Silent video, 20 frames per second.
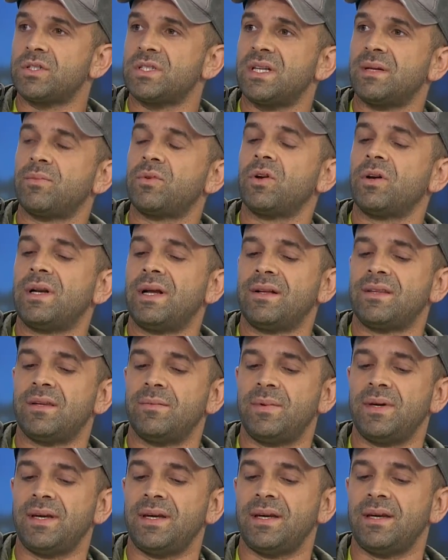Most of them turn out
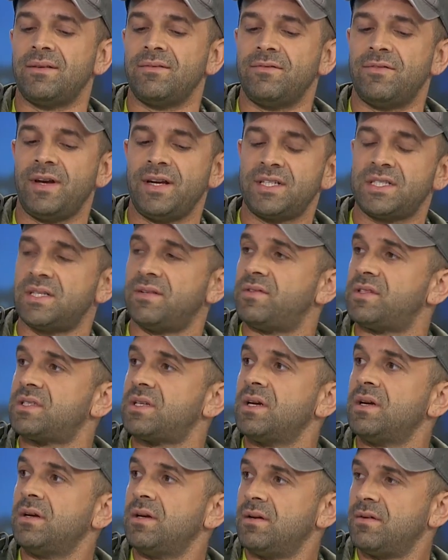to be
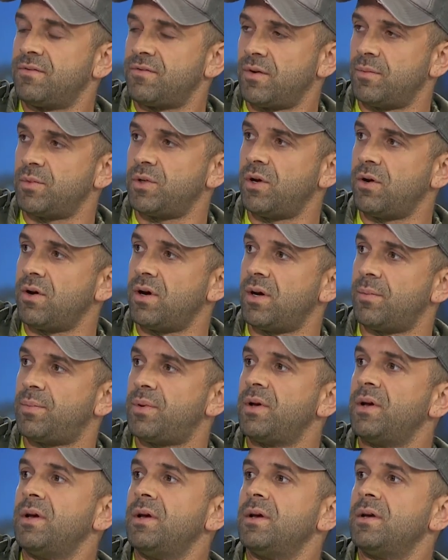invasives from
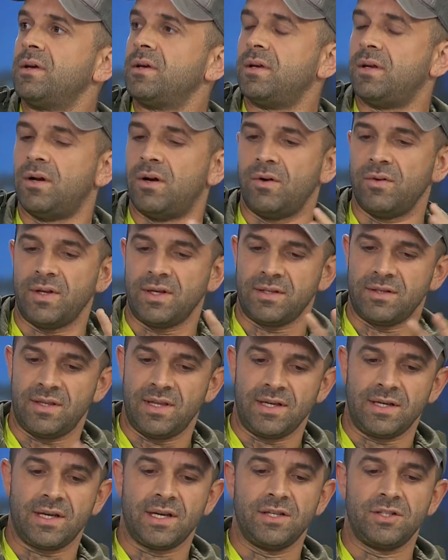Europe you know,
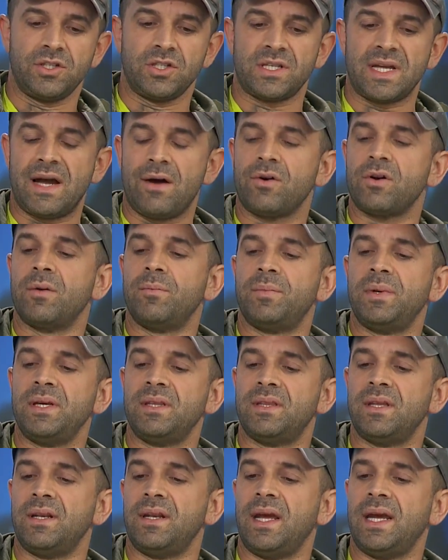that, that can just
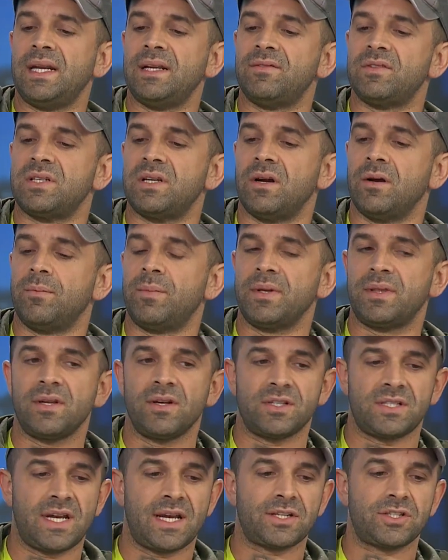outcompete the natives here. But
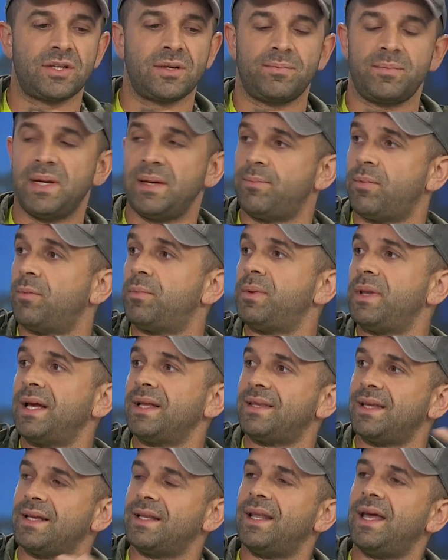there's actually people
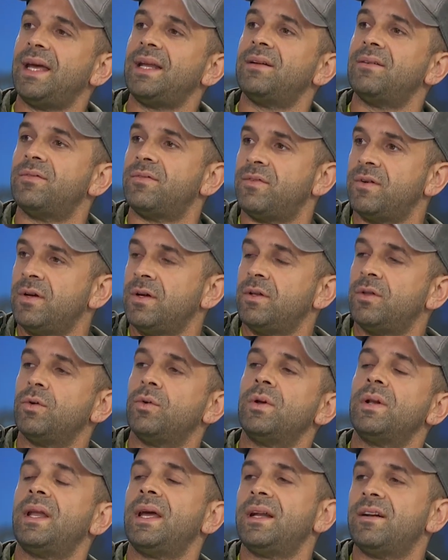planting native,
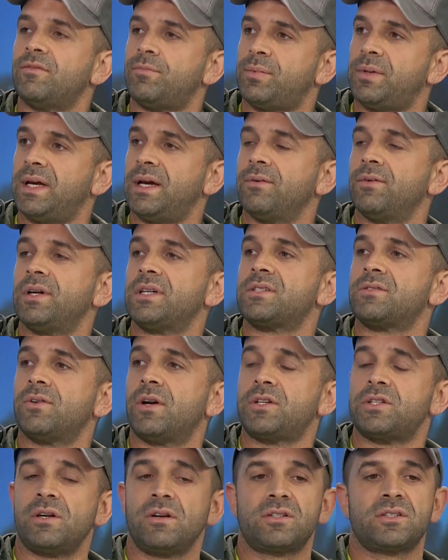doing native plant
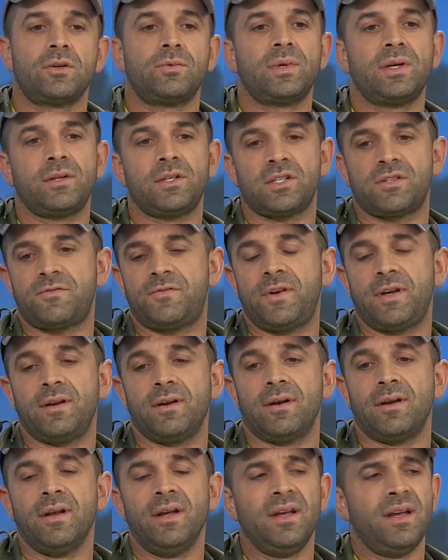restoration there. So we just
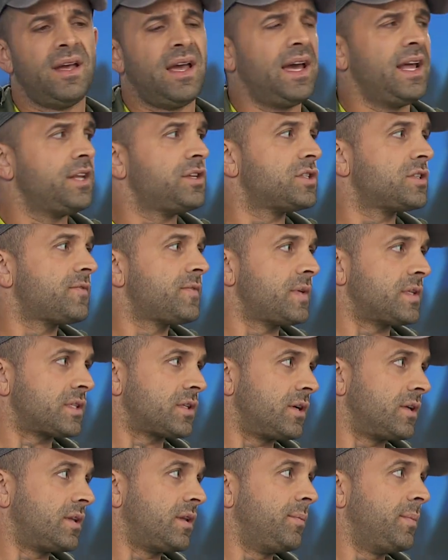figured, and it just
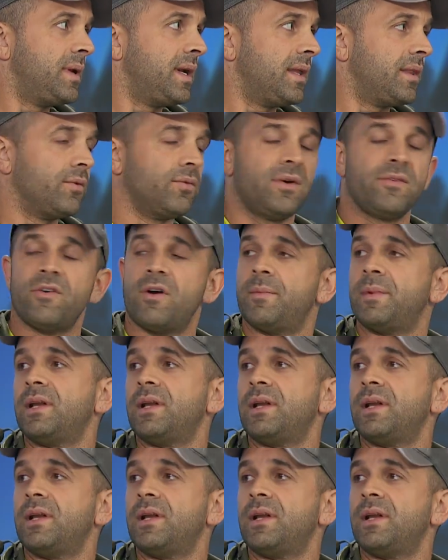feels good to be on the river.